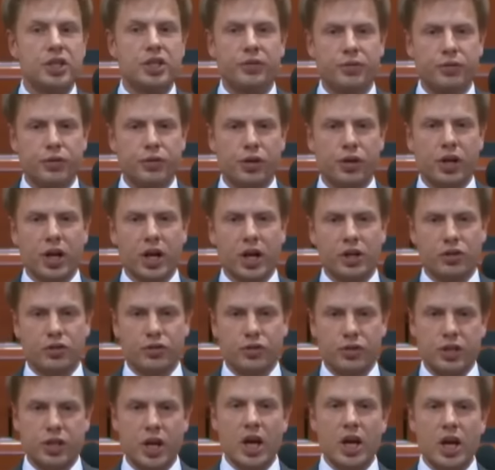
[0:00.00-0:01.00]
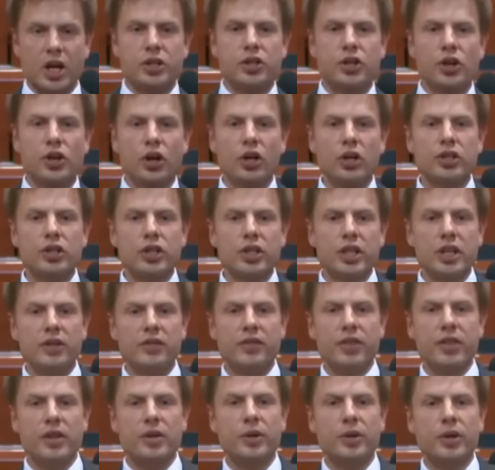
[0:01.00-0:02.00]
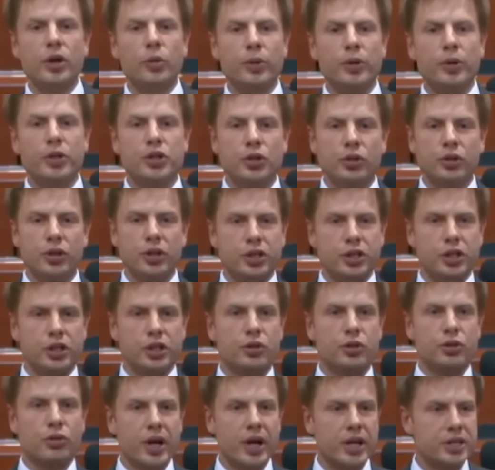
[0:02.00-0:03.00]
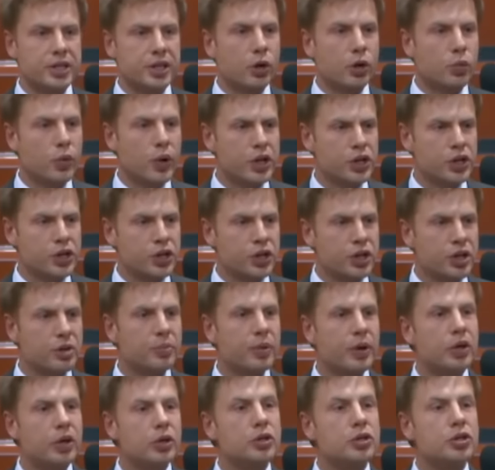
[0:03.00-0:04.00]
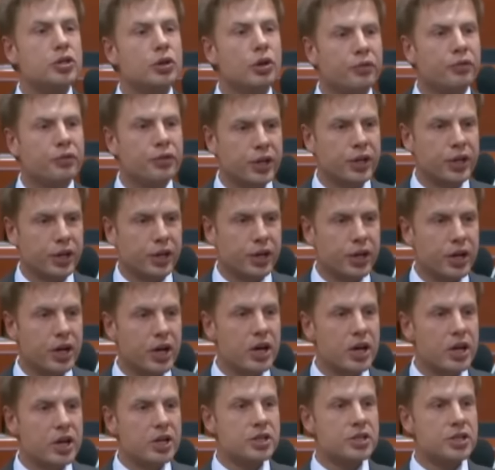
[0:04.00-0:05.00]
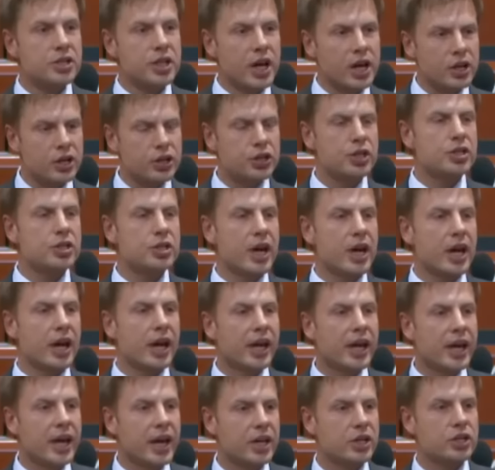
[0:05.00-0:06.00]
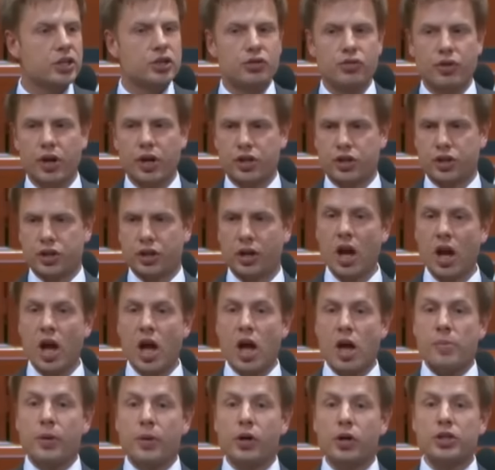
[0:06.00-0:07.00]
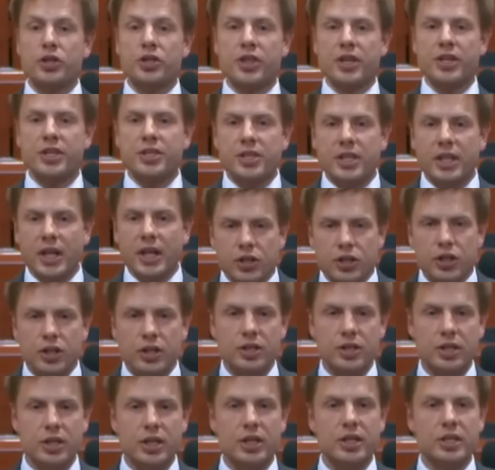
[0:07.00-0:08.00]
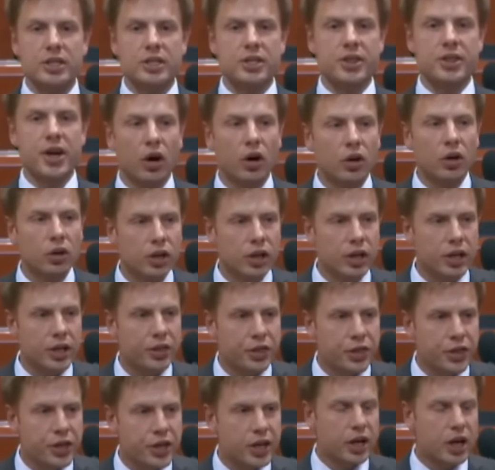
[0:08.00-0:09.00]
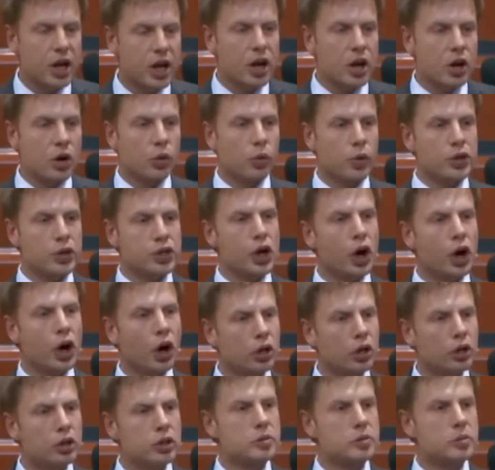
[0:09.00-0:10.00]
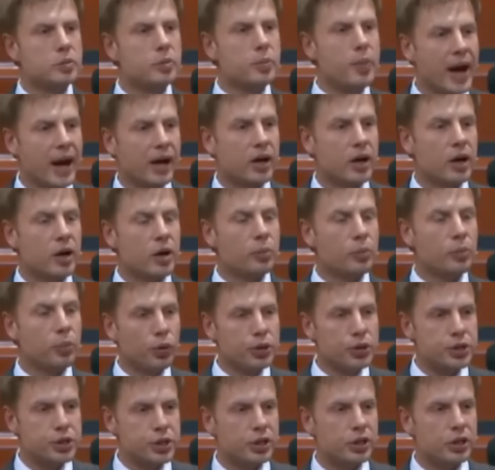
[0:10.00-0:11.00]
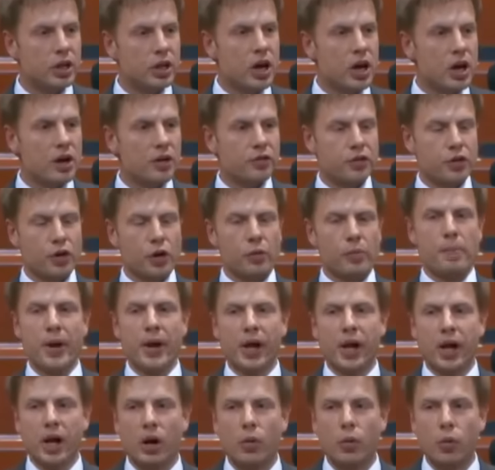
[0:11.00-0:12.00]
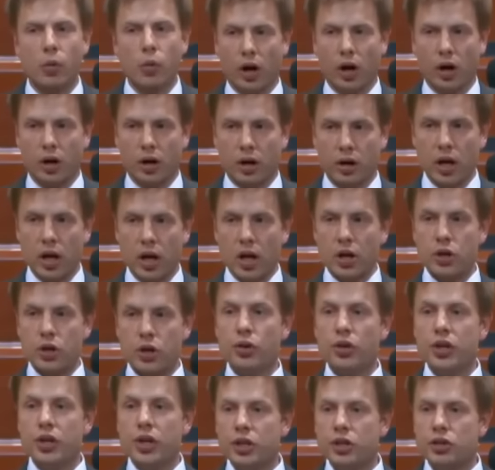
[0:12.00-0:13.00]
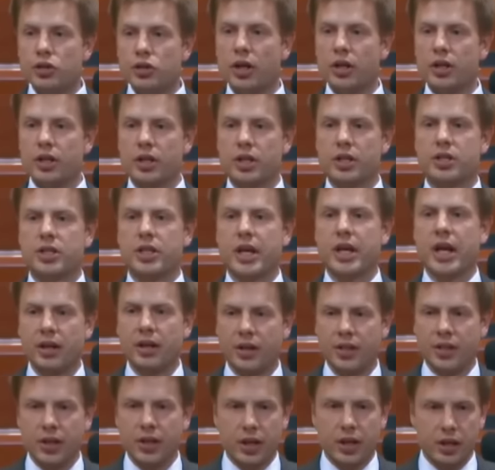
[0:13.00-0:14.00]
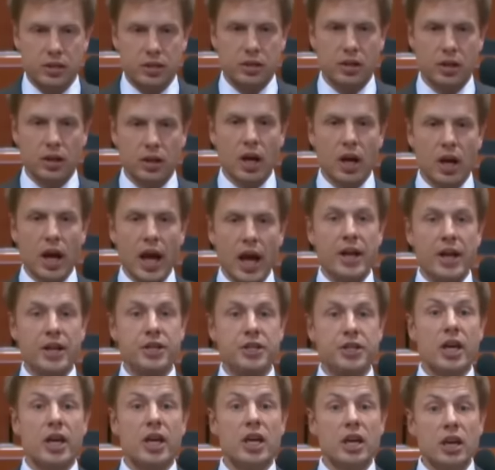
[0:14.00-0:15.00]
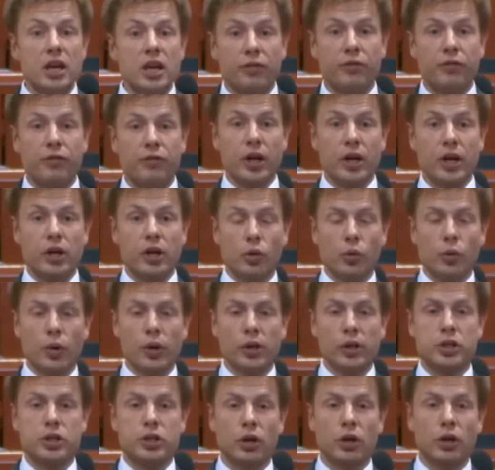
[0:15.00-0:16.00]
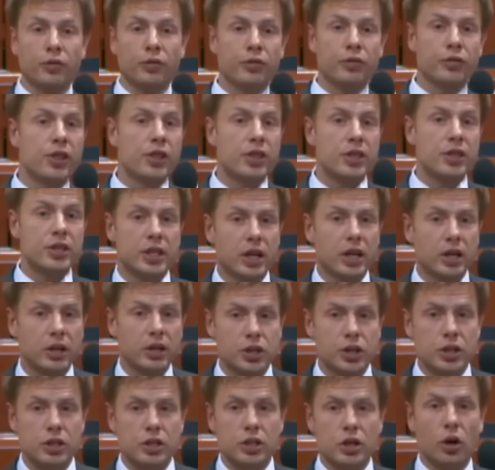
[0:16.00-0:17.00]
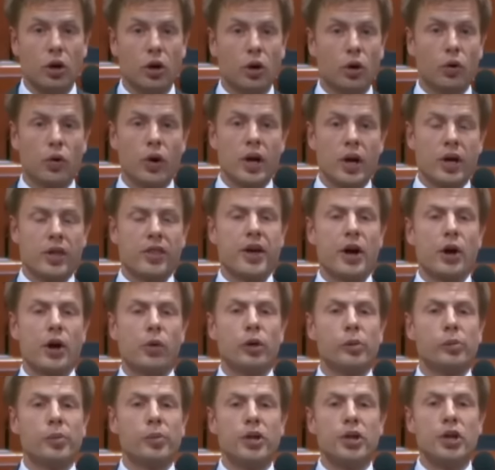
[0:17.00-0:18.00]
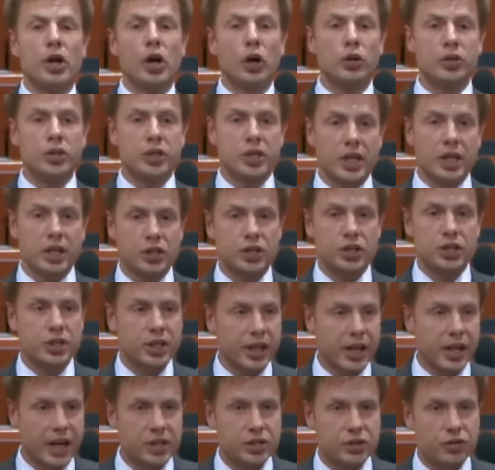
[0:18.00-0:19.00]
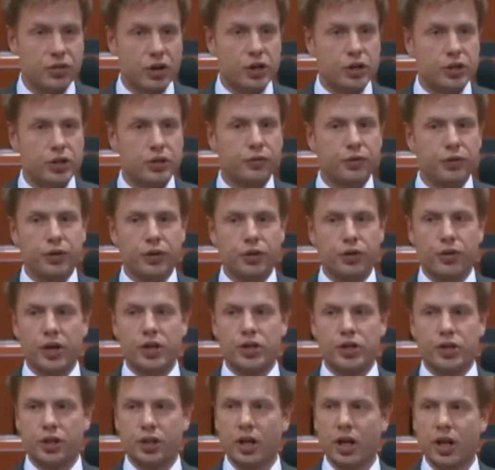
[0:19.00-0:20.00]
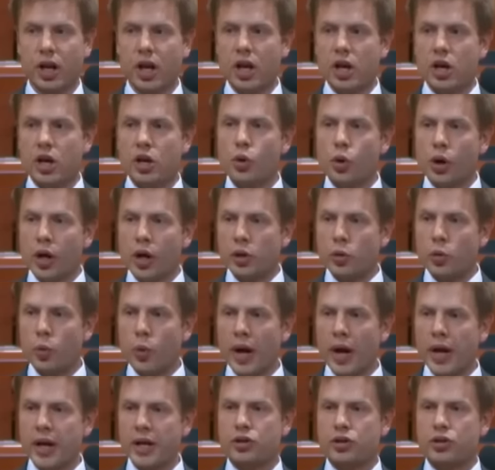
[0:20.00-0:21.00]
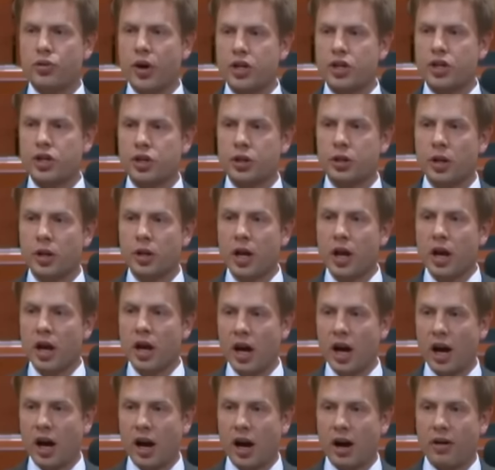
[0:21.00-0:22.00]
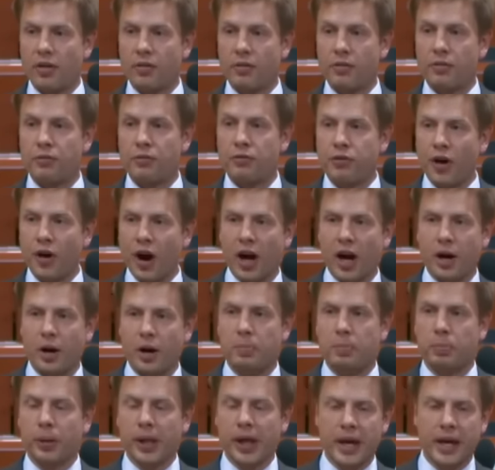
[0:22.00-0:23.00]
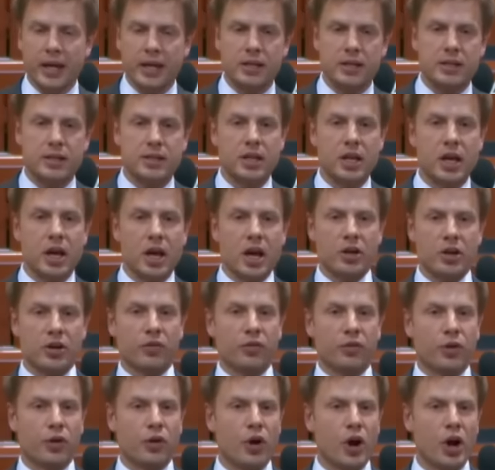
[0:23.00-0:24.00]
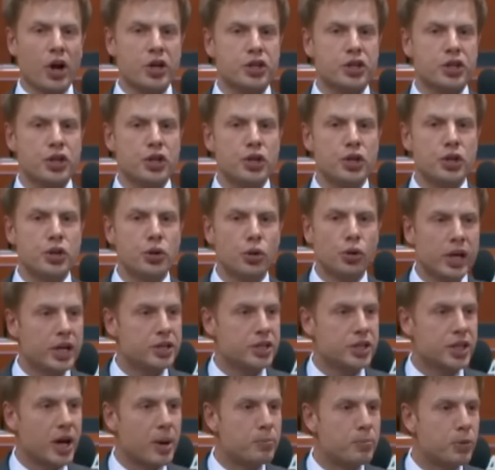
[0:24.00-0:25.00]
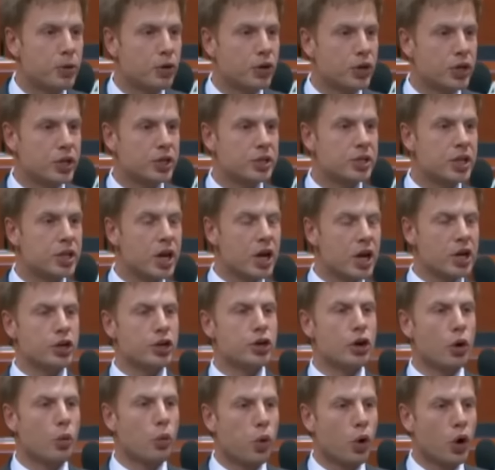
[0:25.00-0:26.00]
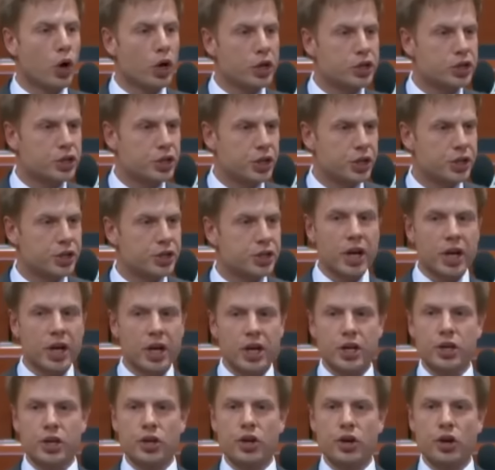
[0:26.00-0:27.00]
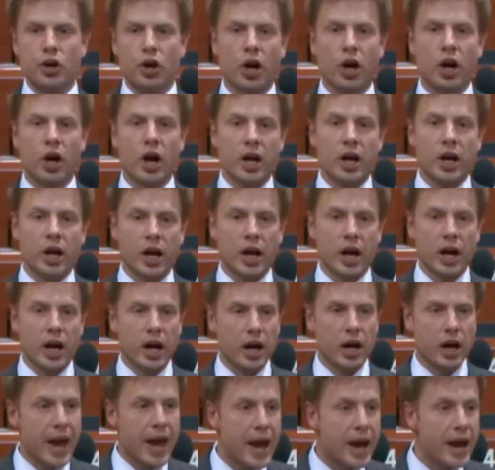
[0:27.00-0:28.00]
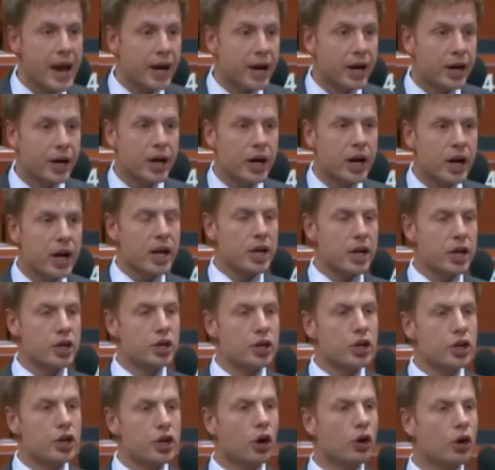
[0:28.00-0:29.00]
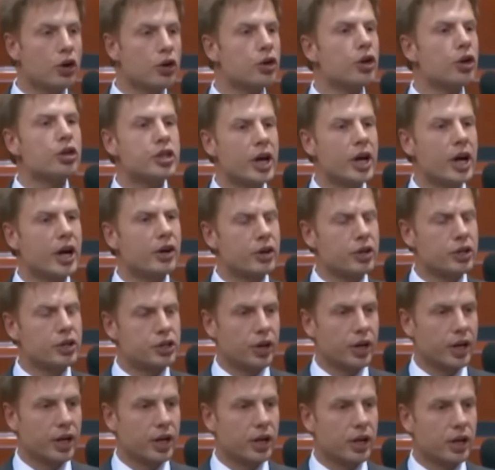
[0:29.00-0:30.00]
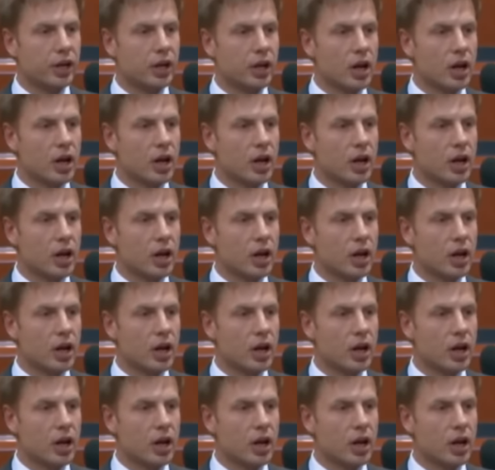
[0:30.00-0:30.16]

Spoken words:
in different countries, don't give them an opportunity to raise a question about softening sanctions against Russia. Because the sanctions is the only thing which holds back Putin from bigger war. You need to understand this. And if you will soften the sanctions, oh, there will be no sanctions against Russian Federation. You can wait Russian far planes, Russian nuclear submarines in your waters, in your air, on your territory.